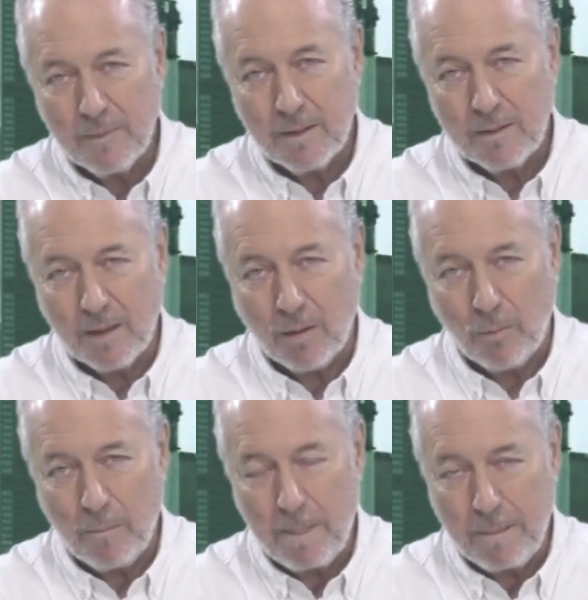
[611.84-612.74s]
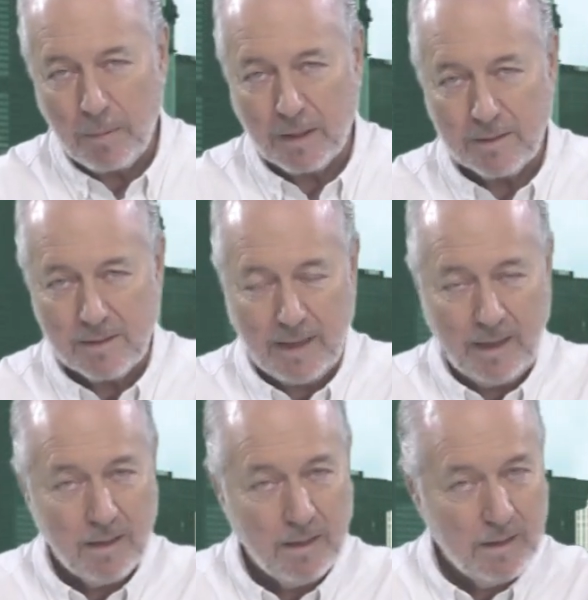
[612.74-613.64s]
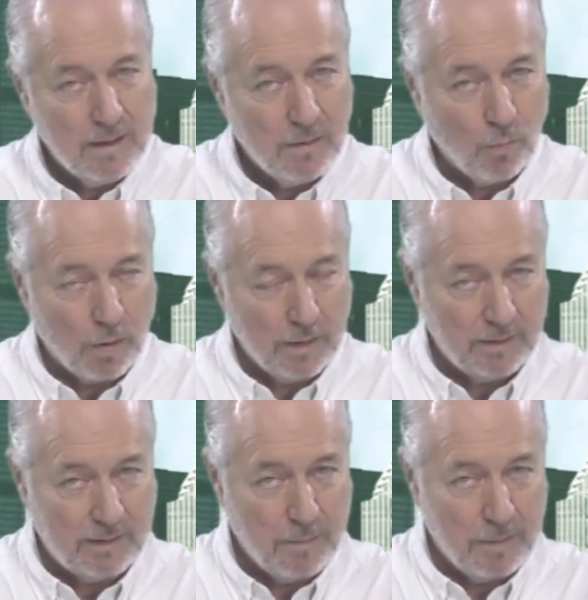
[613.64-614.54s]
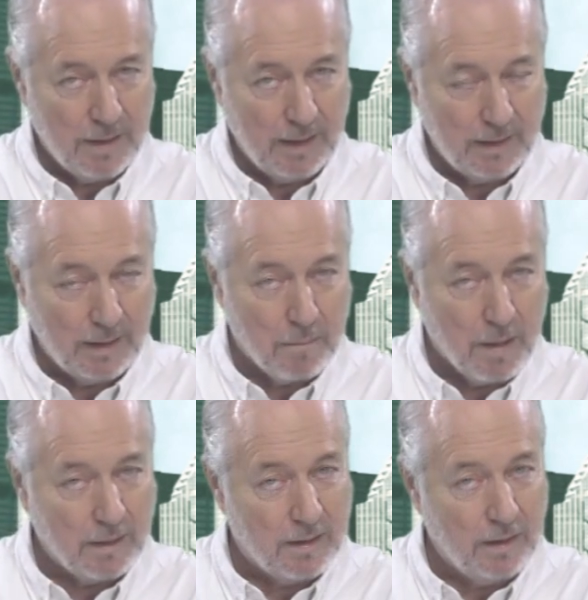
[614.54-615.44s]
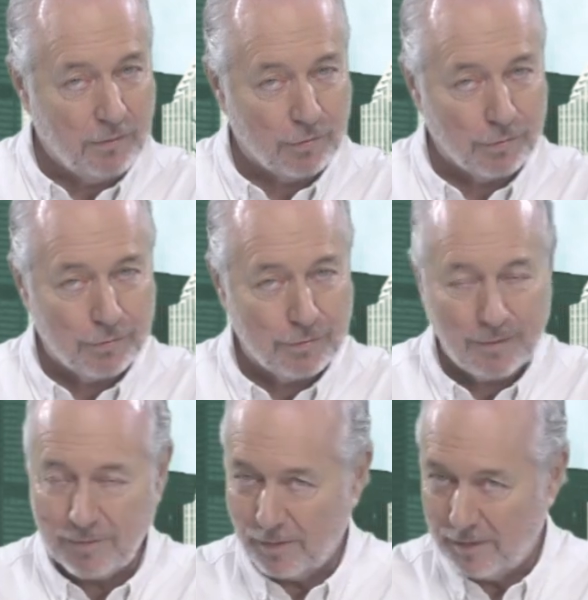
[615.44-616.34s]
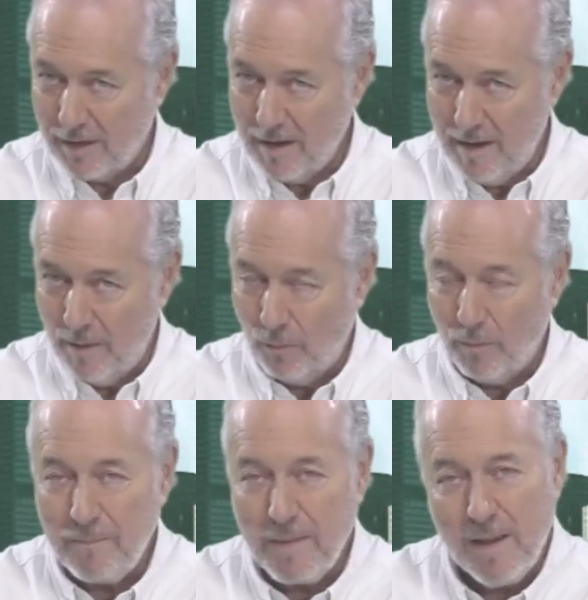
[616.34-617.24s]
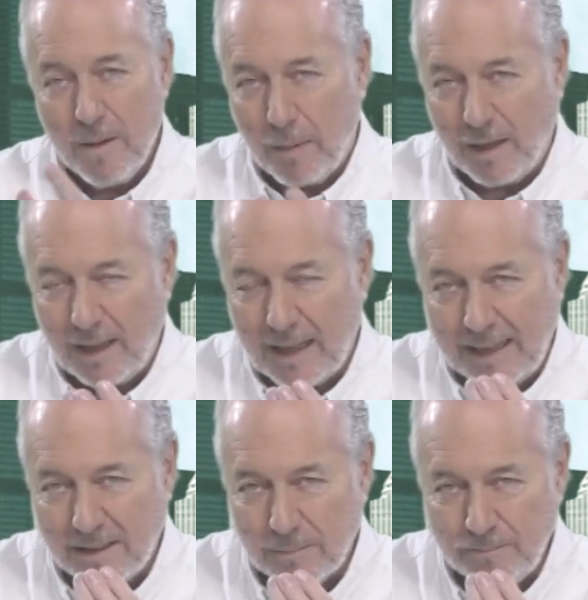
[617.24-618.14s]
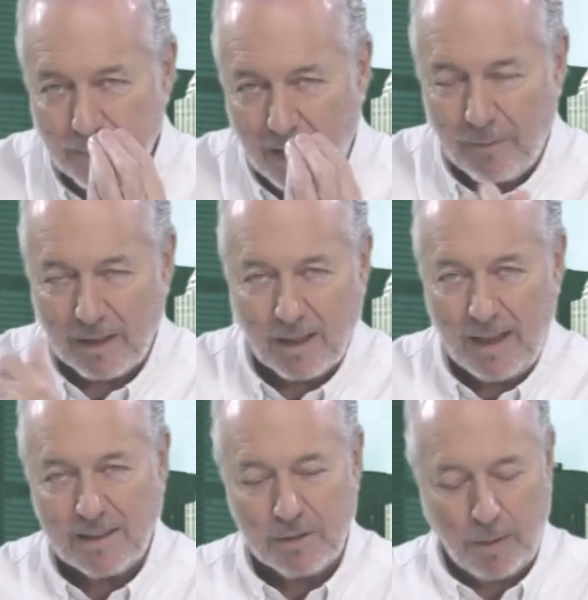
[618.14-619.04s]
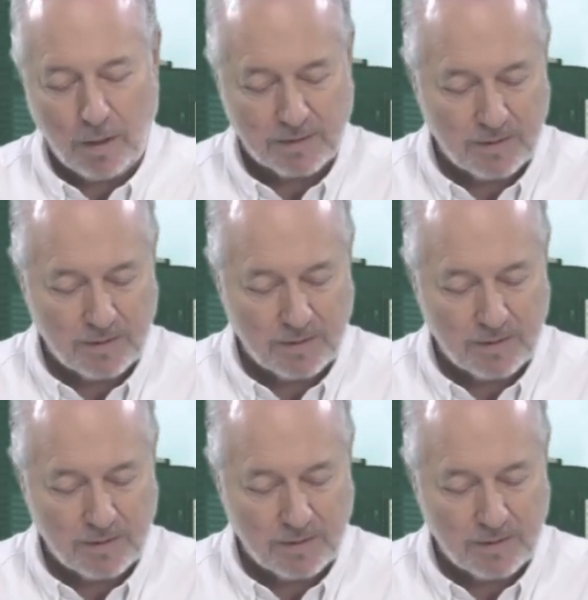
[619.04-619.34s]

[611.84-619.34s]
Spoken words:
So, because they were intimidating my teachers. And so I said, no. But in any case, every client is a boss.